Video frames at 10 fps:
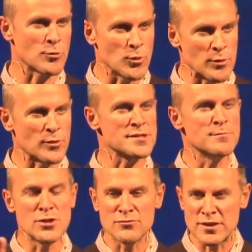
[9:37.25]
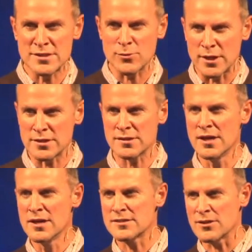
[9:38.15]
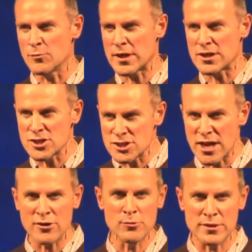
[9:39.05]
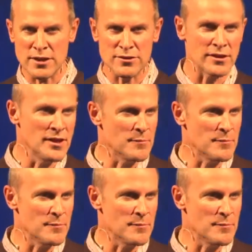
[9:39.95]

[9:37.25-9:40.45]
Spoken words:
we want to move into it so that we can share it with other